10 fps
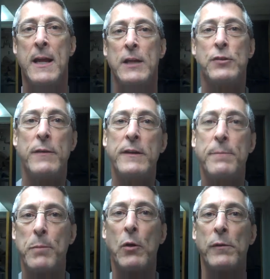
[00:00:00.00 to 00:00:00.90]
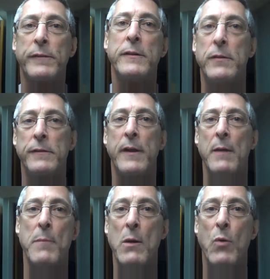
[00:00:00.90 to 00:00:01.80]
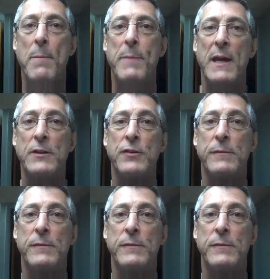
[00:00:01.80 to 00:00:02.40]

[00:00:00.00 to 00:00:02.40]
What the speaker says: each of these bowls that you see on my webpage